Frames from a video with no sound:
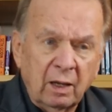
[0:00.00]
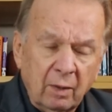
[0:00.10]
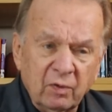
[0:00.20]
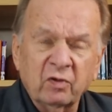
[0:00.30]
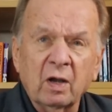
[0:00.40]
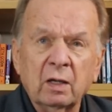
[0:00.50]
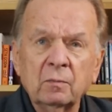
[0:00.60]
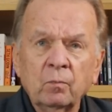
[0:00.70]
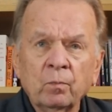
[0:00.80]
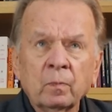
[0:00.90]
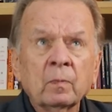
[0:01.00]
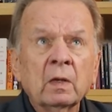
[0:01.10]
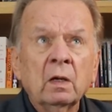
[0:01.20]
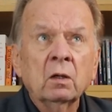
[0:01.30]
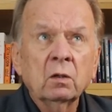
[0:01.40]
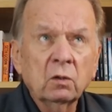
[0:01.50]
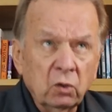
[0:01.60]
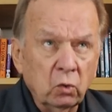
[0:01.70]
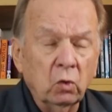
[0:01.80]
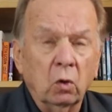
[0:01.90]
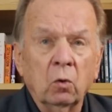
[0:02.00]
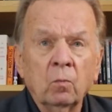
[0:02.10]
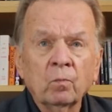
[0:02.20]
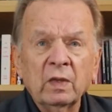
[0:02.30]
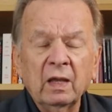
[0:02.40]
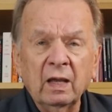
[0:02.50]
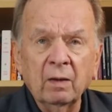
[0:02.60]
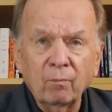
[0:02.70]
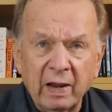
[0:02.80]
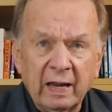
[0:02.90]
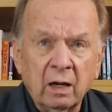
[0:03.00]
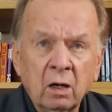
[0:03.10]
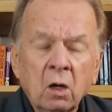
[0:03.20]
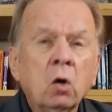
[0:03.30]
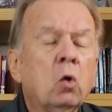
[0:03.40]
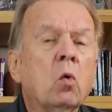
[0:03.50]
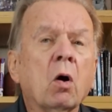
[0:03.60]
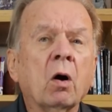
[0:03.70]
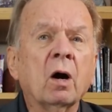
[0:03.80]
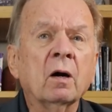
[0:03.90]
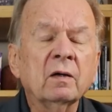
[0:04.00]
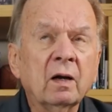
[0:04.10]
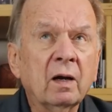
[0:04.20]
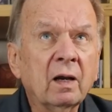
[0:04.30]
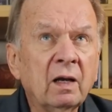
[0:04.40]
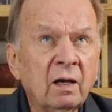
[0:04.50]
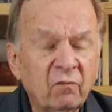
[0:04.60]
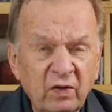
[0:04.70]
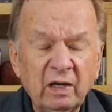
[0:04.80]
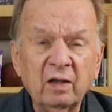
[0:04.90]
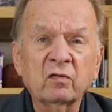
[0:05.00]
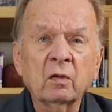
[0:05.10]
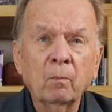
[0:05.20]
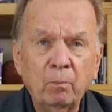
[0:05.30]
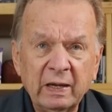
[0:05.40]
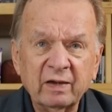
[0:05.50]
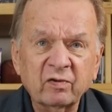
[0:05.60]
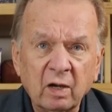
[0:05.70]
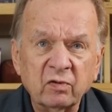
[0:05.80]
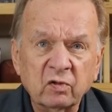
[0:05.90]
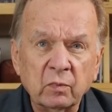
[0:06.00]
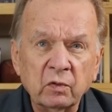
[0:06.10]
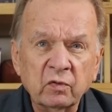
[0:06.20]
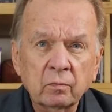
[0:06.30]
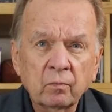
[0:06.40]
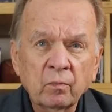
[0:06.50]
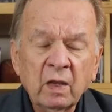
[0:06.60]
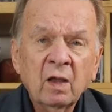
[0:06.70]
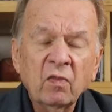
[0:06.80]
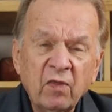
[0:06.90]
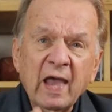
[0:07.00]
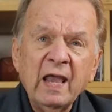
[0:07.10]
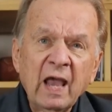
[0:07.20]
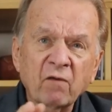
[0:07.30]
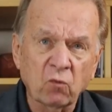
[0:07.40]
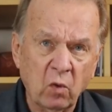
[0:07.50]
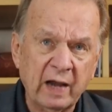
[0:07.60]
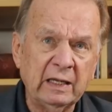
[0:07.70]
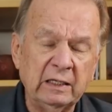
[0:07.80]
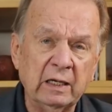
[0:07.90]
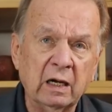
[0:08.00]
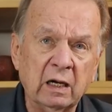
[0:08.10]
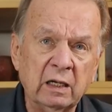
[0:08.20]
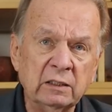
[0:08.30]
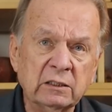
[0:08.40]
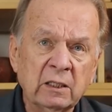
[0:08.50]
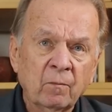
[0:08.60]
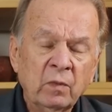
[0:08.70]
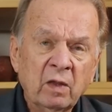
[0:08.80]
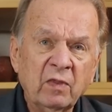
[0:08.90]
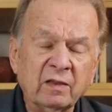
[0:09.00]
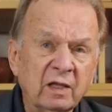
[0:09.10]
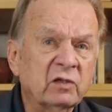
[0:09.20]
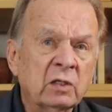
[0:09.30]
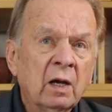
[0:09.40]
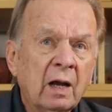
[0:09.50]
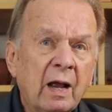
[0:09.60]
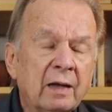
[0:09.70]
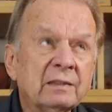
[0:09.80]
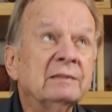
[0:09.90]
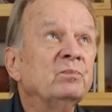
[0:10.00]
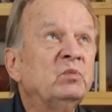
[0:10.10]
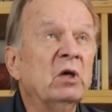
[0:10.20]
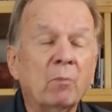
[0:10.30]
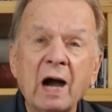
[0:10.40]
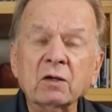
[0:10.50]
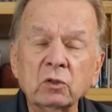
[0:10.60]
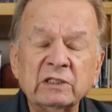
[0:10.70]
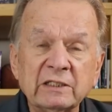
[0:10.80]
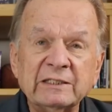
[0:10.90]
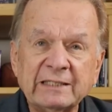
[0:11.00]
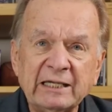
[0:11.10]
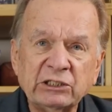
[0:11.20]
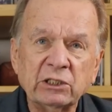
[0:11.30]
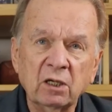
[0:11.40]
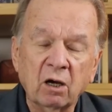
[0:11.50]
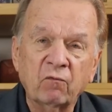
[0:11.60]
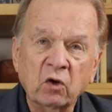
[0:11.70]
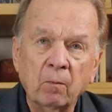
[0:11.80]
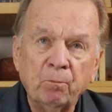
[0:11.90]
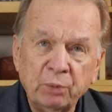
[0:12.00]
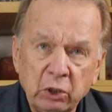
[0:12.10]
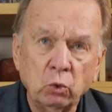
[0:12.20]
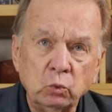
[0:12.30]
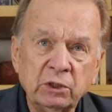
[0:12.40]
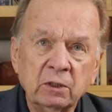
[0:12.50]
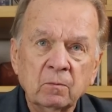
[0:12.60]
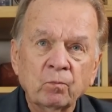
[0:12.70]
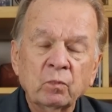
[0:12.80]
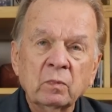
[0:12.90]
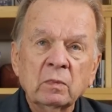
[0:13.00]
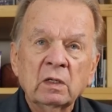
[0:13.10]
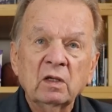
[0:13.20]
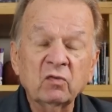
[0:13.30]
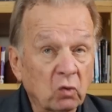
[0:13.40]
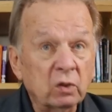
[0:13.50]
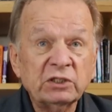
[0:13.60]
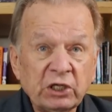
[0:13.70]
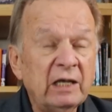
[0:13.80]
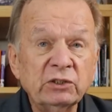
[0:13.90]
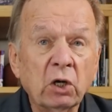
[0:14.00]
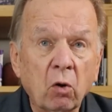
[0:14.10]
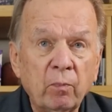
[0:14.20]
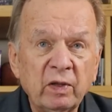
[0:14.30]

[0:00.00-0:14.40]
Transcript: Amazon, Google, and Meta, who are NVIDIA's biggest customers. They have recognized that this democratization of compute is going to change all